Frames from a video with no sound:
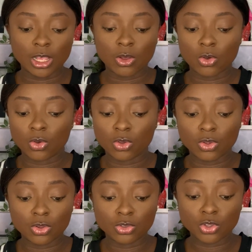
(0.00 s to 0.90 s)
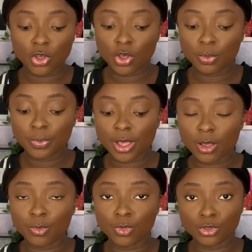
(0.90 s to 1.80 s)
On top,
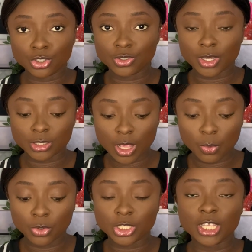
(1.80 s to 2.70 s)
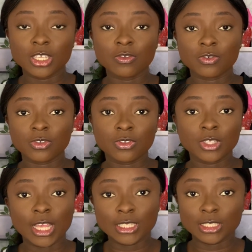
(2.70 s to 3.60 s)
how much are you even
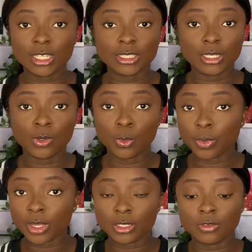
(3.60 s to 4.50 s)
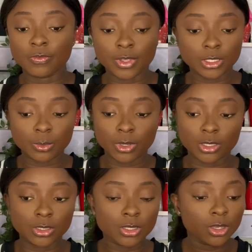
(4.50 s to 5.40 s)
getting as a copper in the first
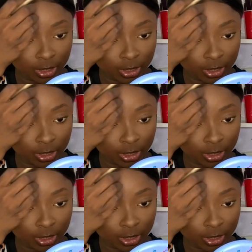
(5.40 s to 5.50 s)
place?